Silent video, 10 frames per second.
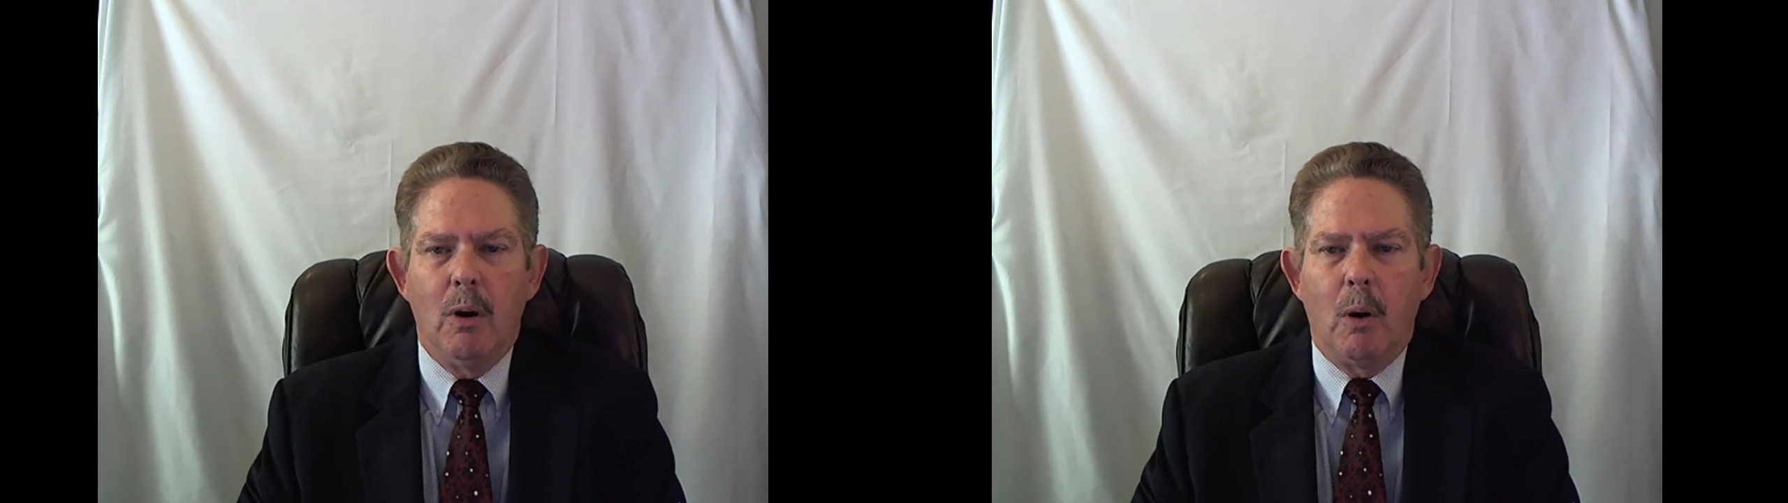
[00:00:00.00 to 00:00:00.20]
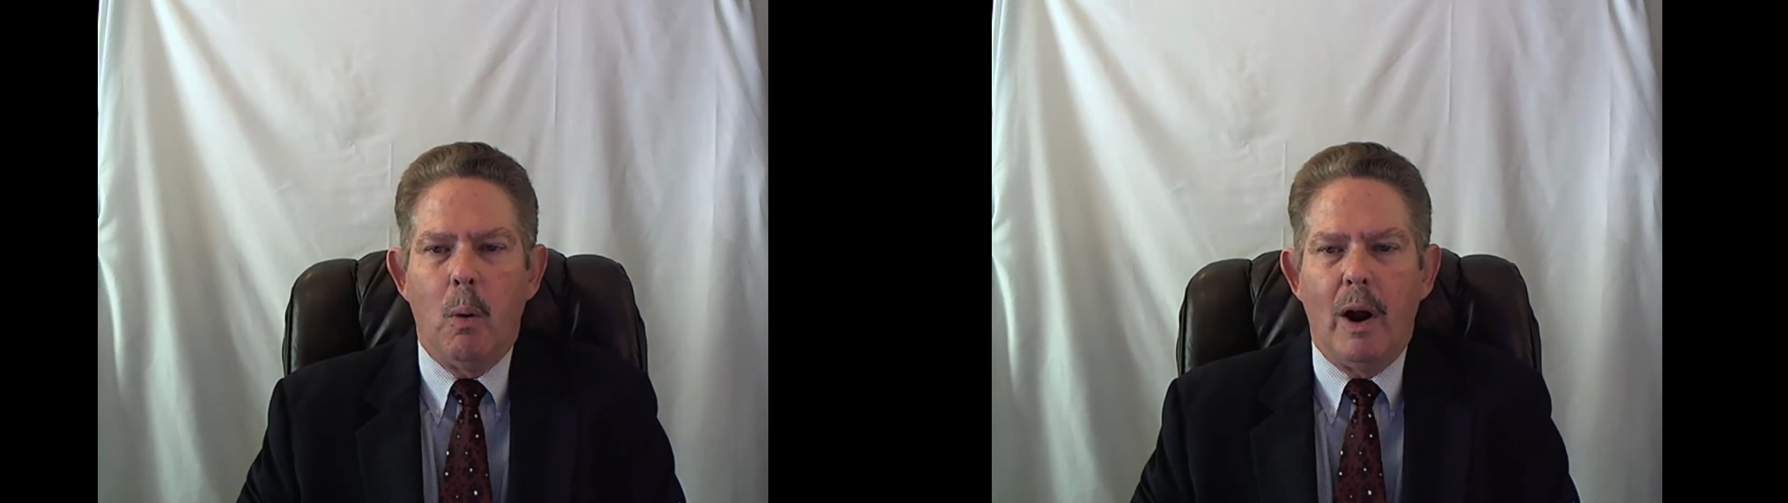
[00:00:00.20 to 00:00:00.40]

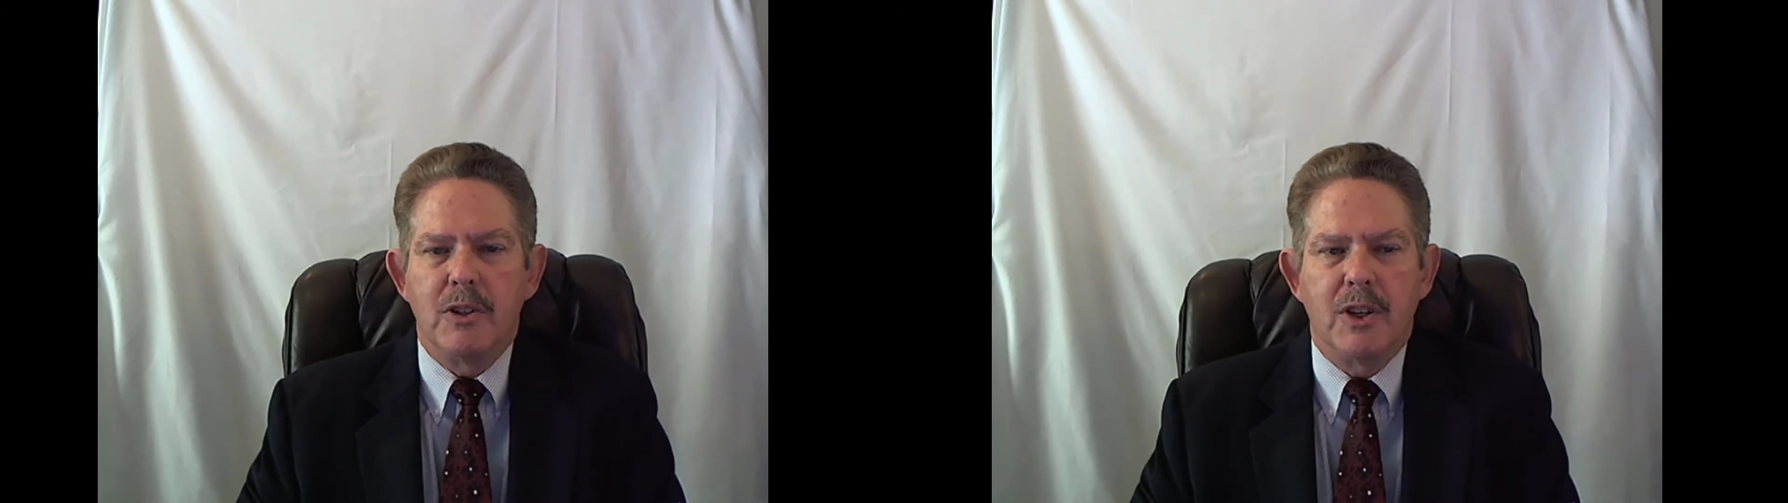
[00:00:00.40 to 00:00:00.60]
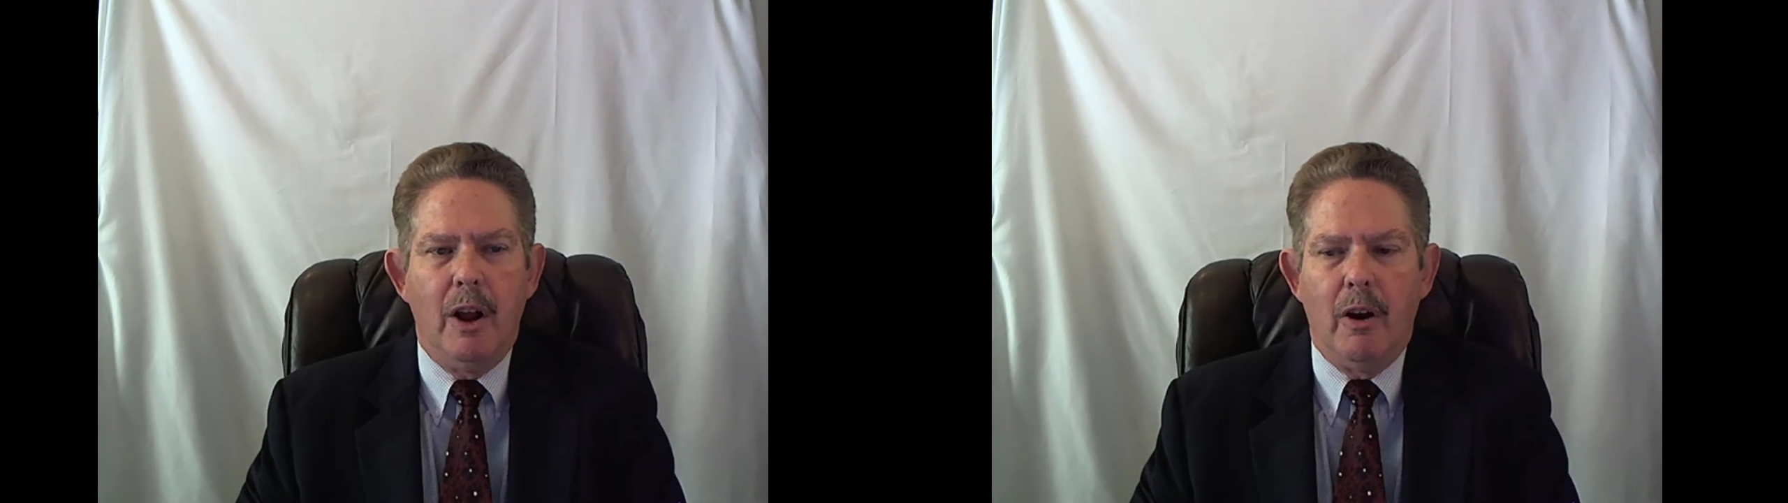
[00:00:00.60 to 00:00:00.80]

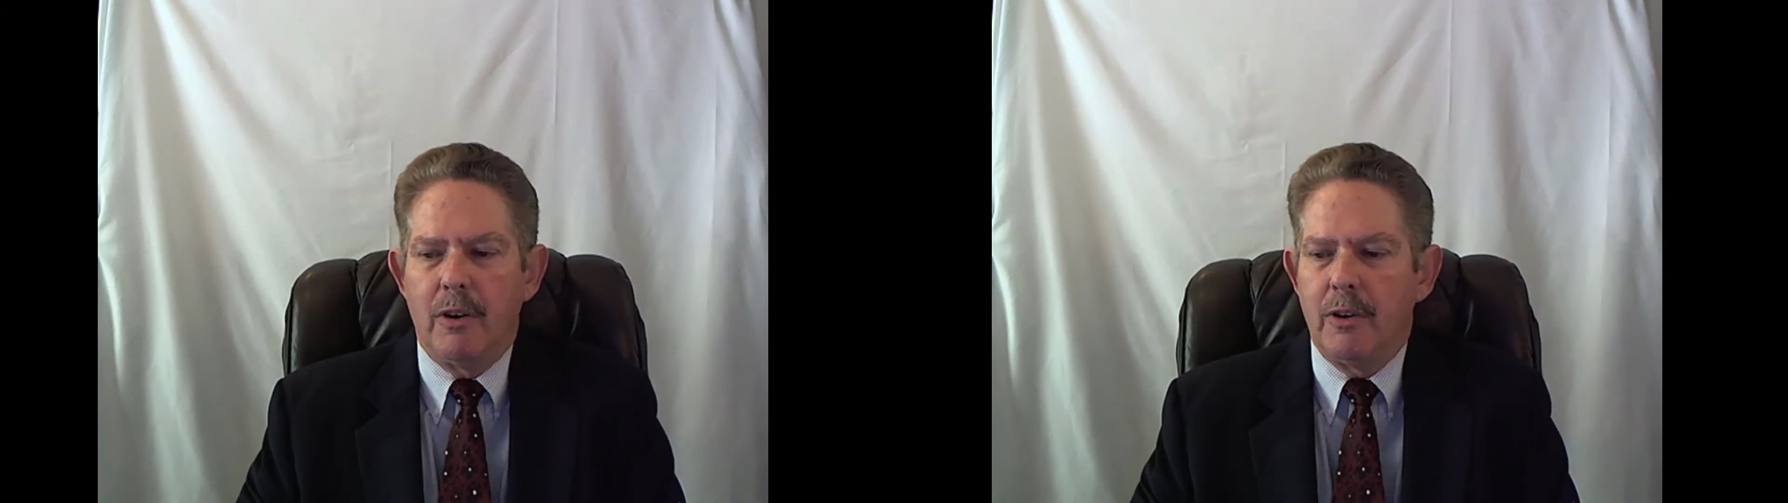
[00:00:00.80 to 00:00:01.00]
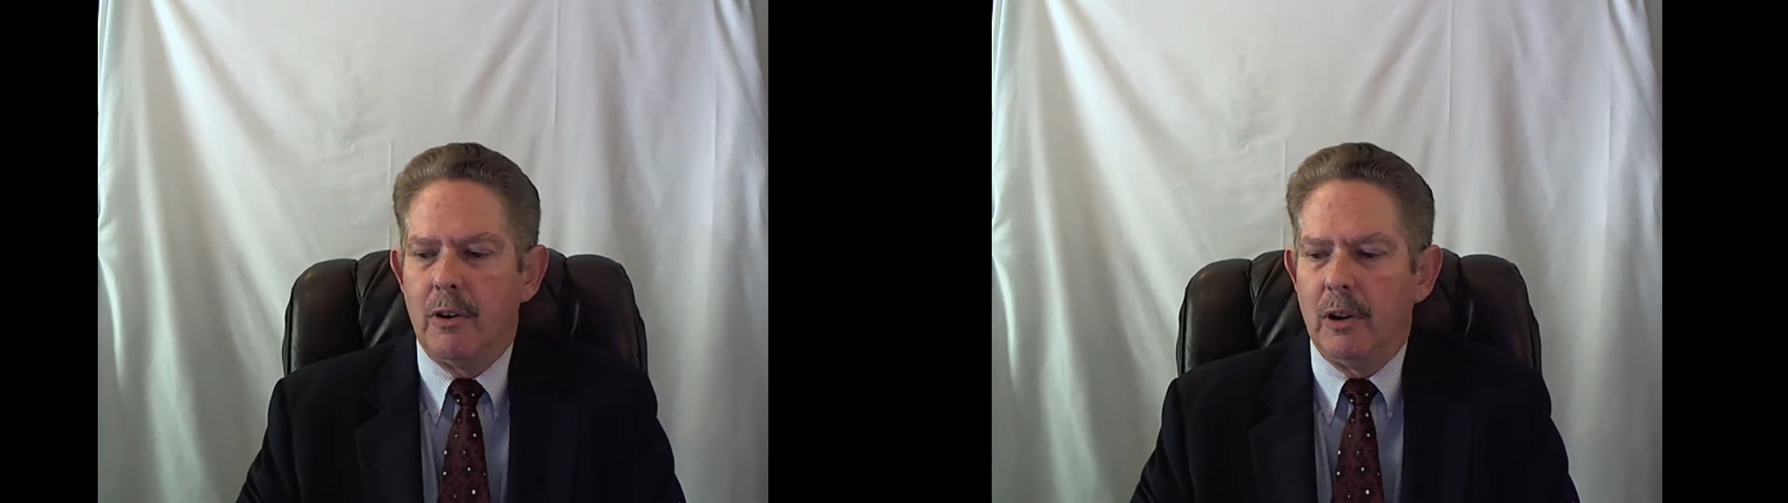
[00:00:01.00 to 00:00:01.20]
requires
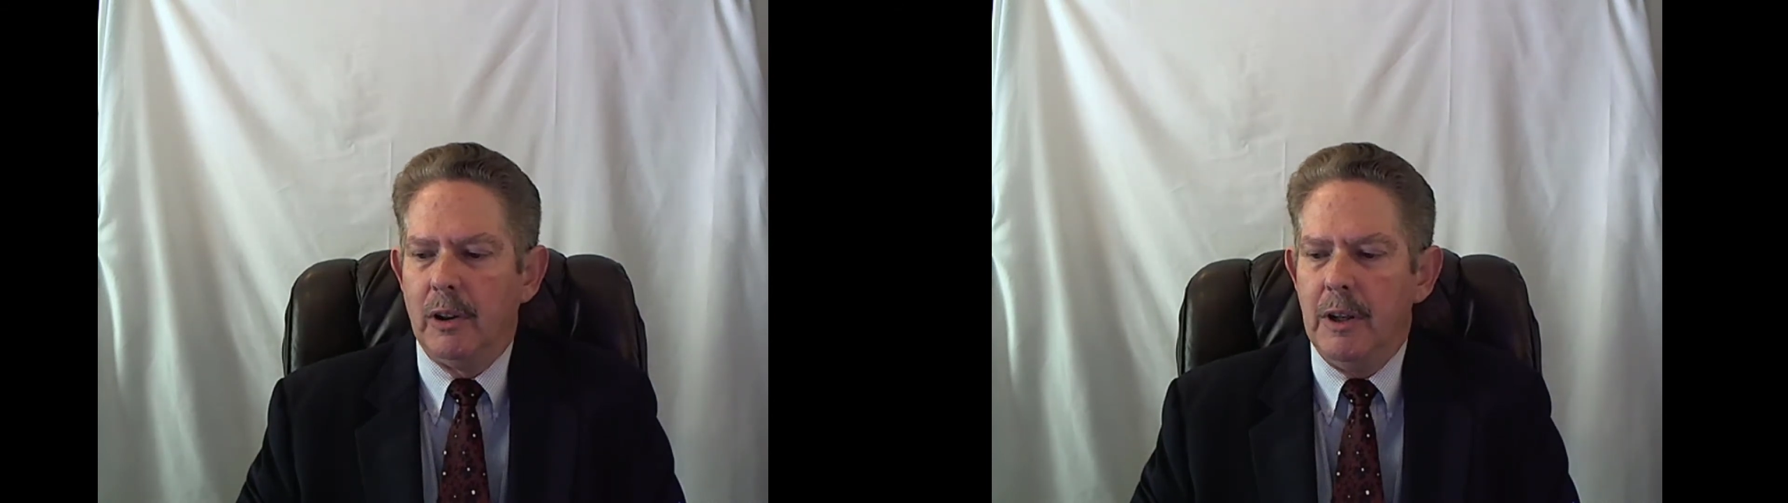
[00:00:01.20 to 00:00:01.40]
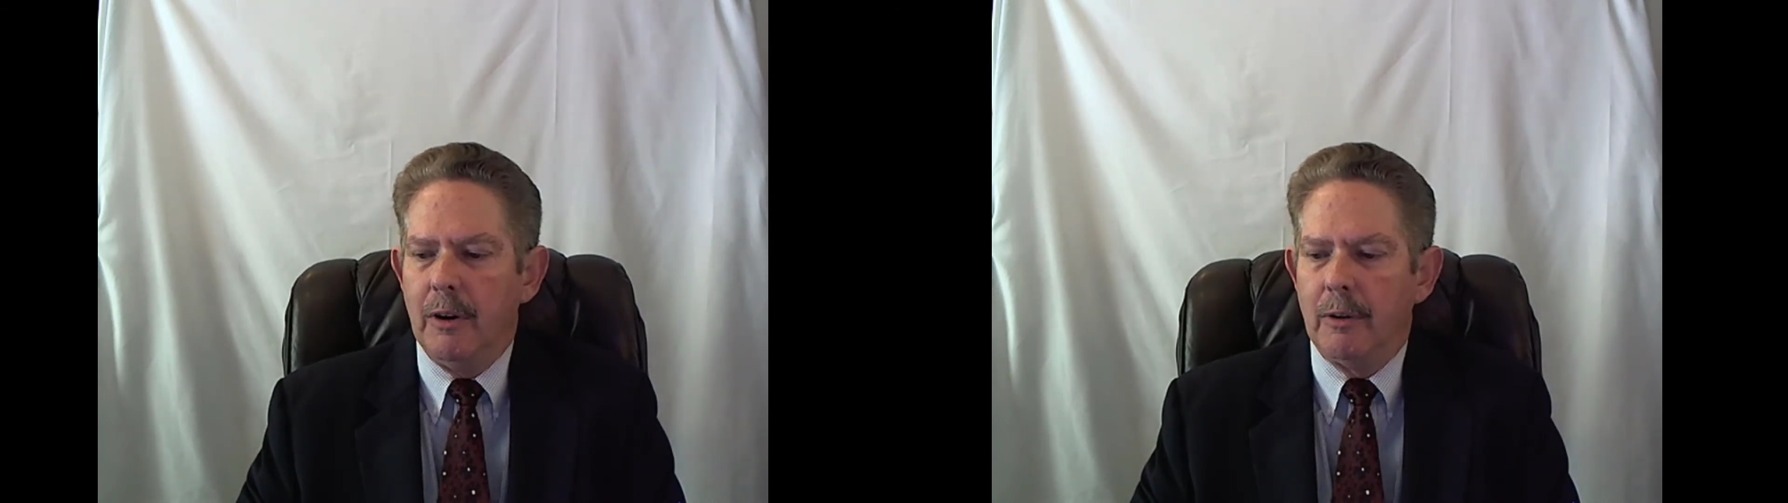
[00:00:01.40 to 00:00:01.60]
character in a
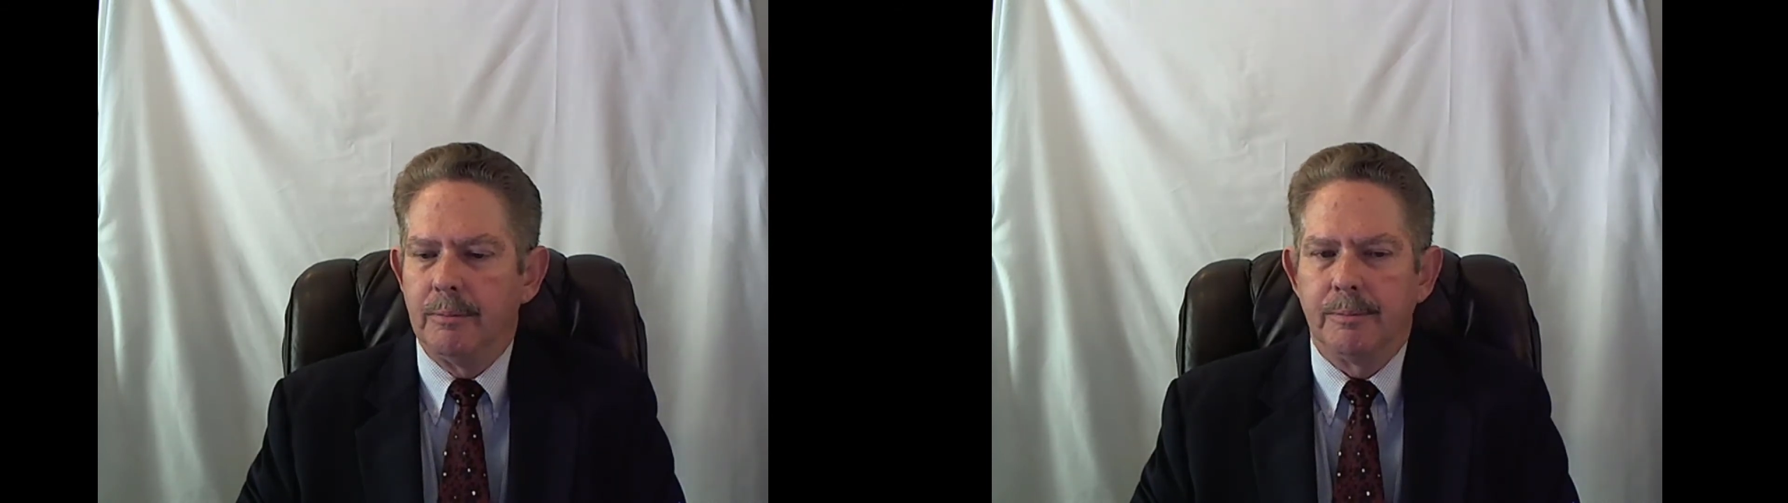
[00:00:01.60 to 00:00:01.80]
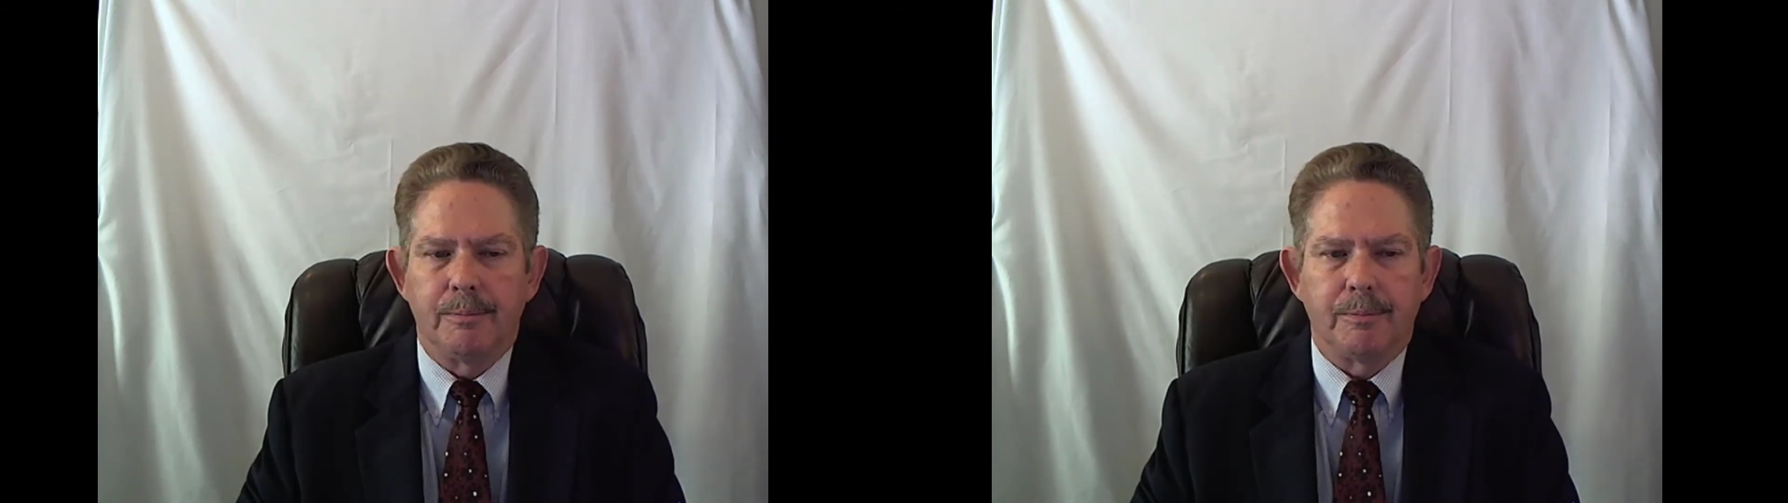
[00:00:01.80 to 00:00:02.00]
leader.